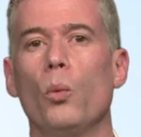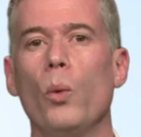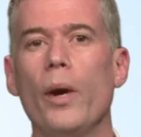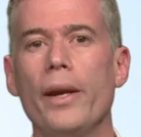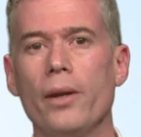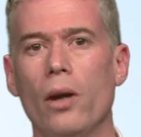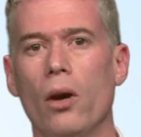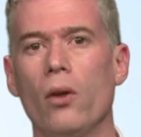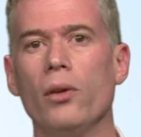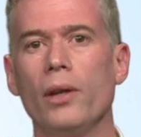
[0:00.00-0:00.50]

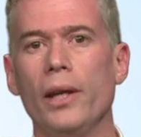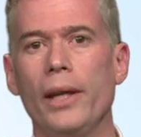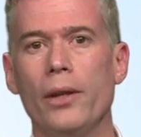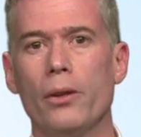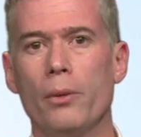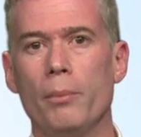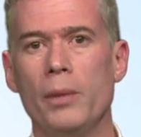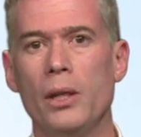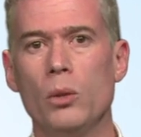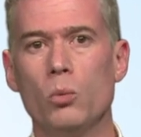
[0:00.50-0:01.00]
When only
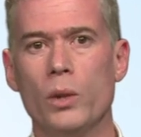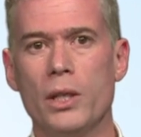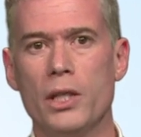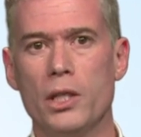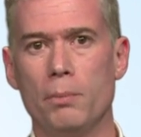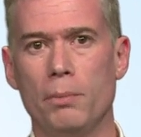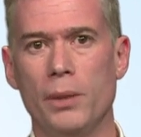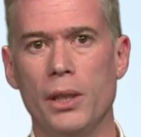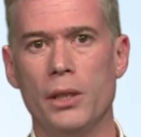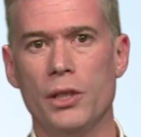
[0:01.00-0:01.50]
the mean wind
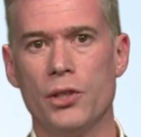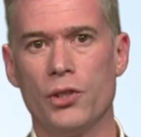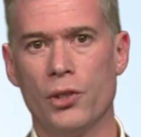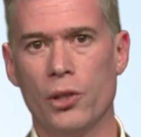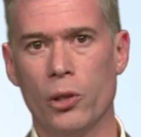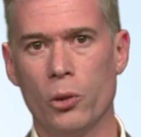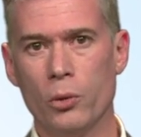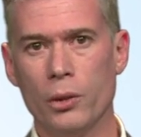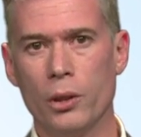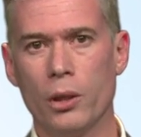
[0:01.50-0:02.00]
speed is
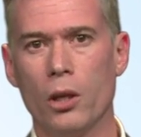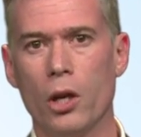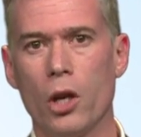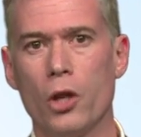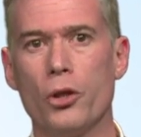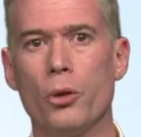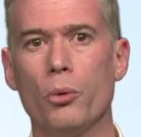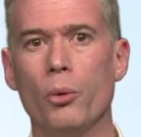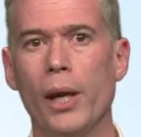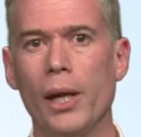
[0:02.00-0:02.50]
known,
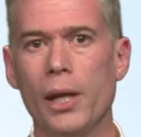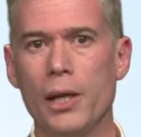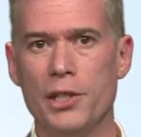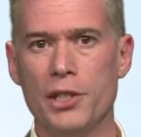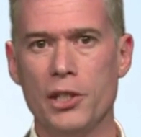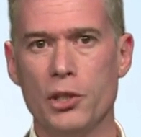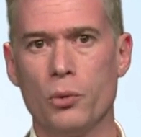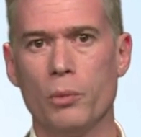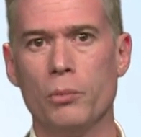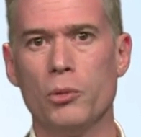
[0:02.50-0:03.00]
the Rayleigh
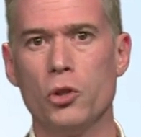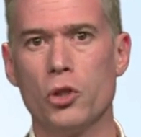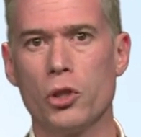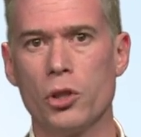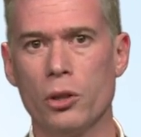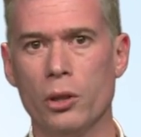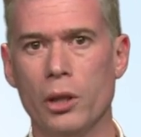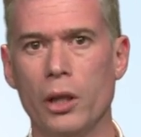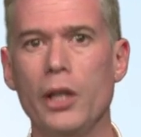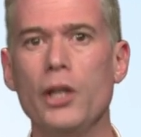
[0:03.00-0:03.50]

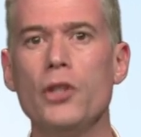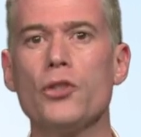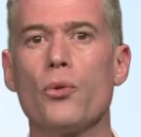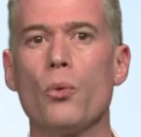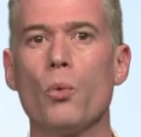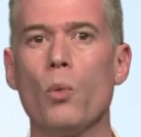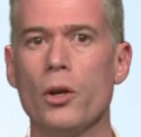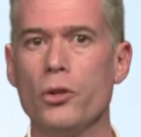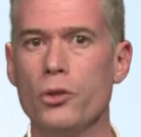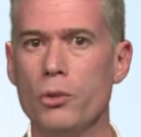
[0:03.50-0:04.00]
distribution is the
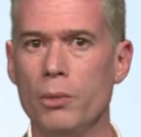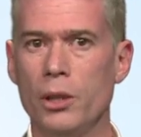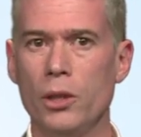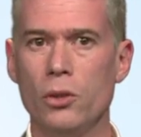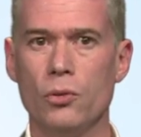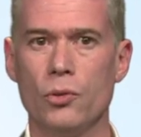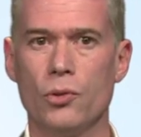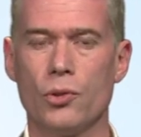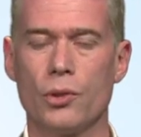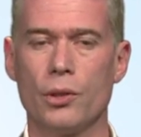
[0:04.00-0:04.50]
one to be
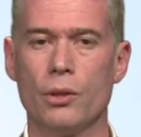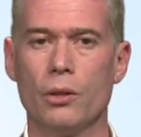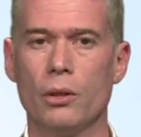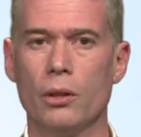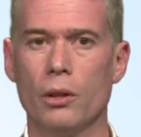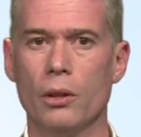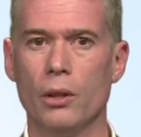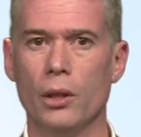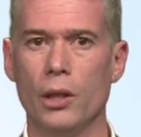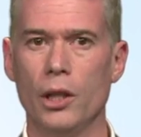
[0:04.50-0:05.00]
used.
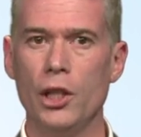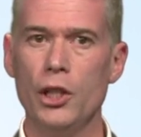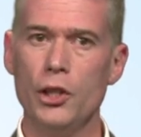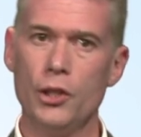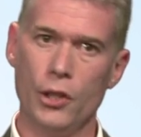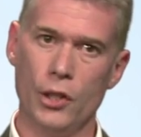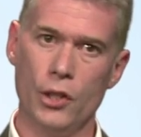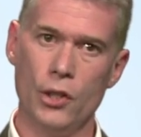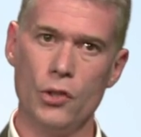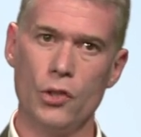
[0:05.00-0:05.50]

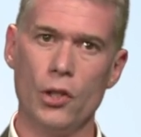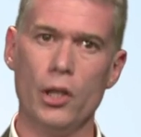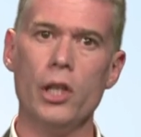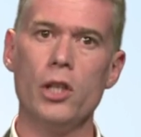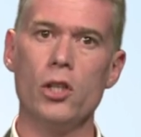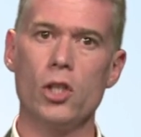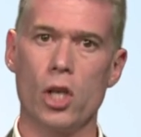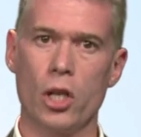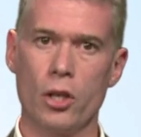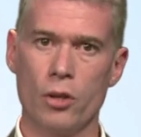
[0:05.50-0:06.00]
It is,
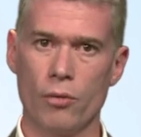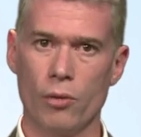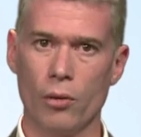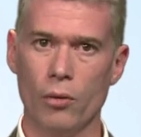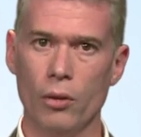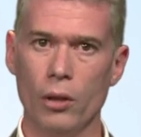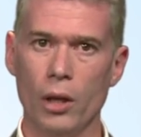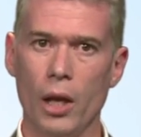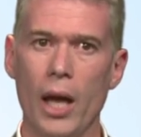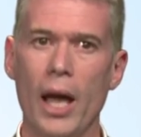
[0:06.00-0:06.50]
in
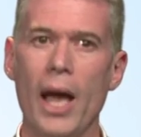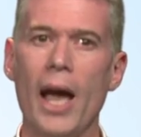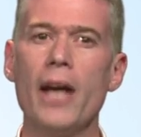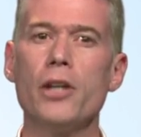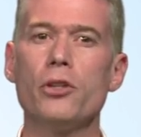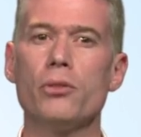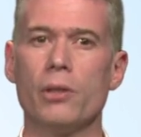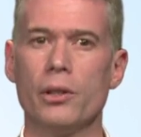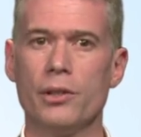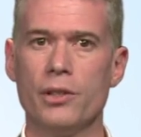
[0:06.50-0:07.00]
general,
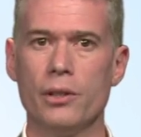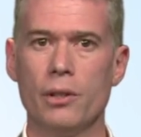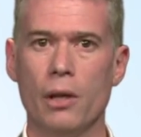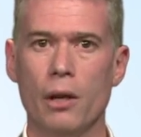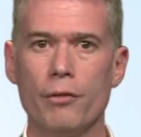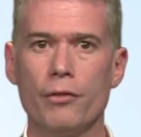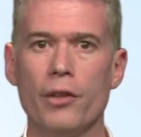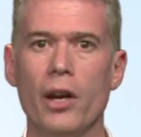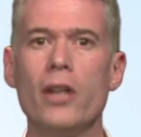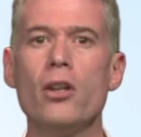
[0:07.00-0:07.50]
accurate
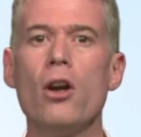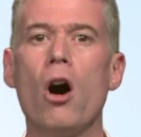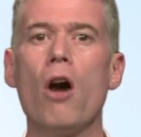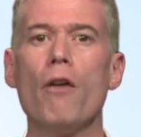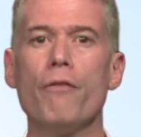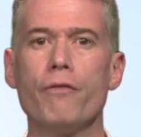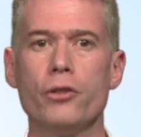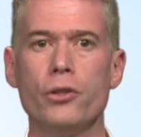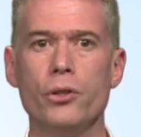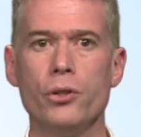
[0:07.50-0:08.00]
enough and
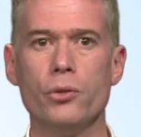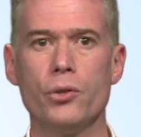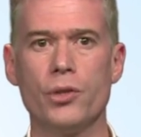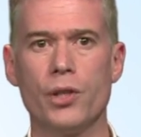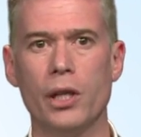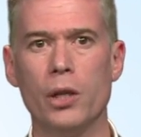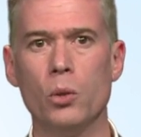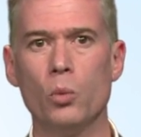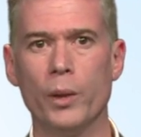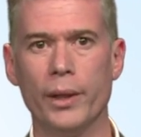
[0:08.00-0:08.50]
often used
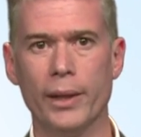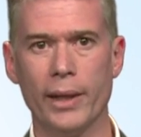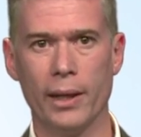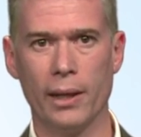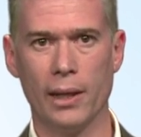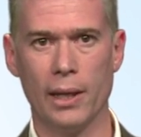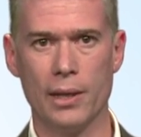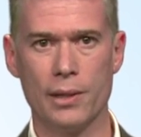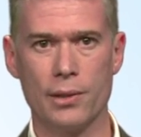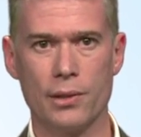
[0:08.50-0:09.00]
in wind
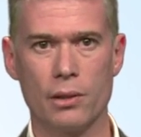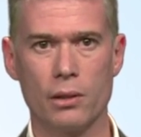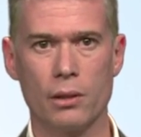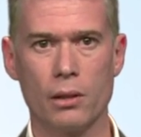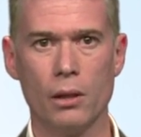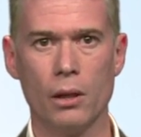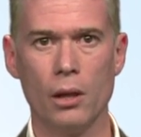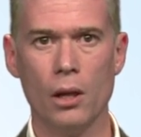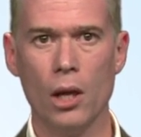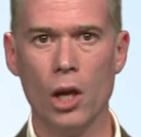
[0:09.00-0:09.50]
atlas.
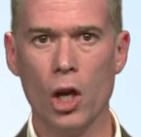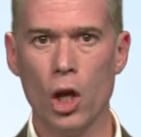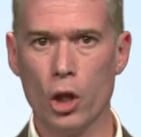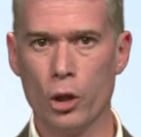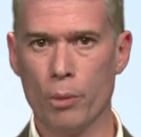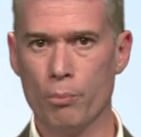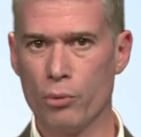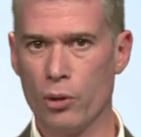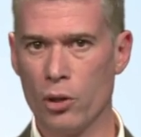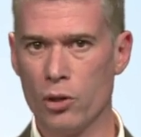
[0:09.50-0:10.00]

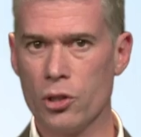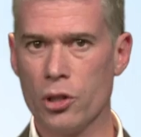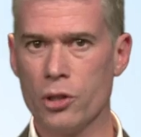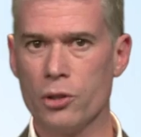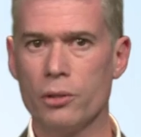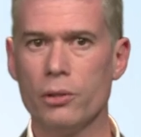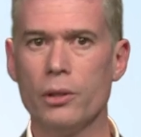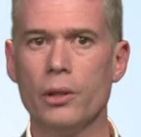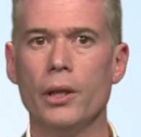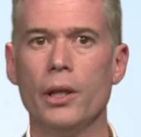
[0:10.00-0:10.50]
The
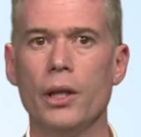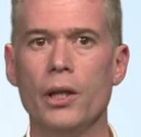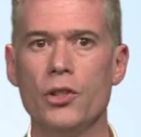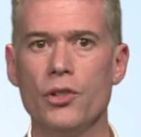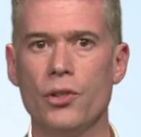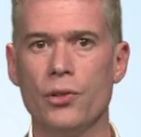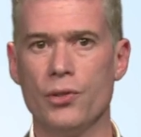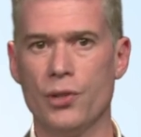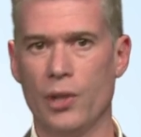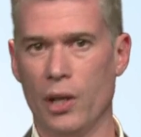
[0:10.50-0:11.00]
procedure is
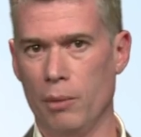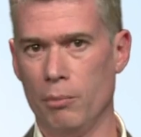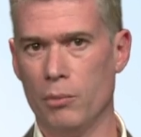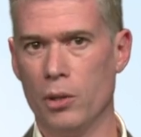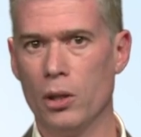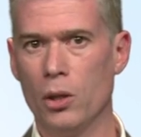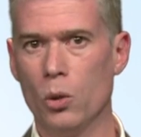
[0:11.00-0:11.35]
the same.